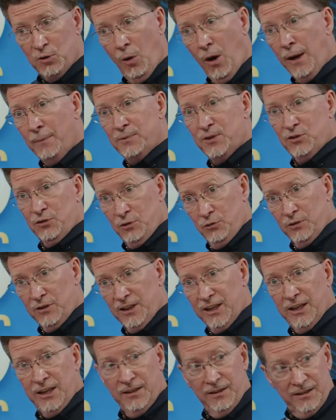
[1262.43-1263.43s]
Schwab has
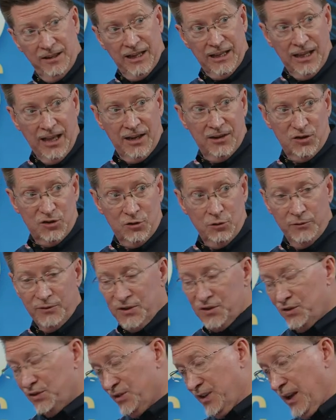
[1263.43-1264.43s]
certainly got a lot of
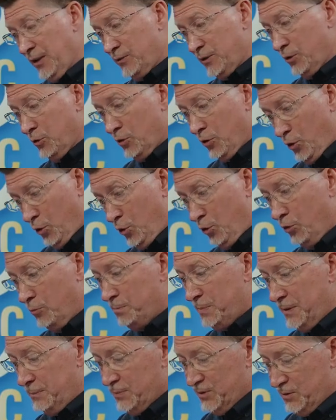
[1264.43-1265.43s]
services out there to
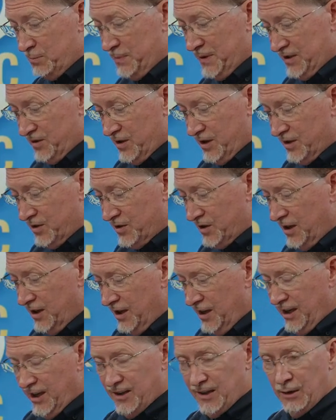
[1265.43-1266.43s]
earn people's business,
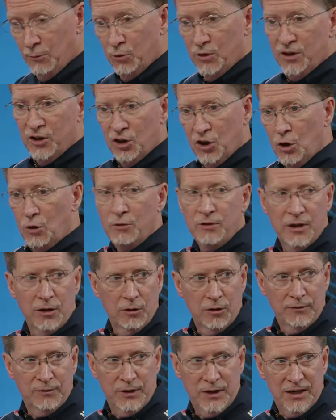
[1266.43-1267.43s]
and they wouldn't go
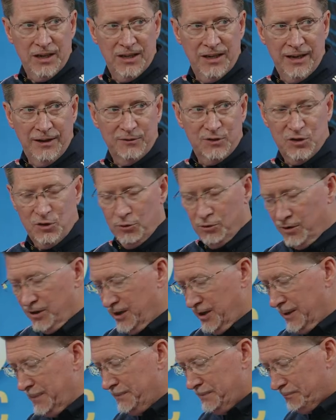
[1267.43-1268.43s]
there if they didn't have
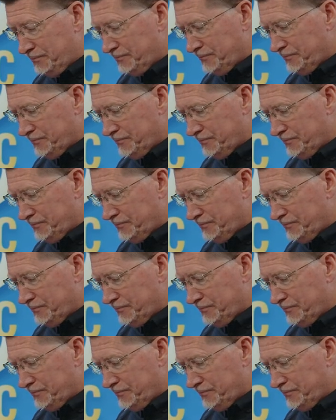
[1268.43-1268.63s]
certainty.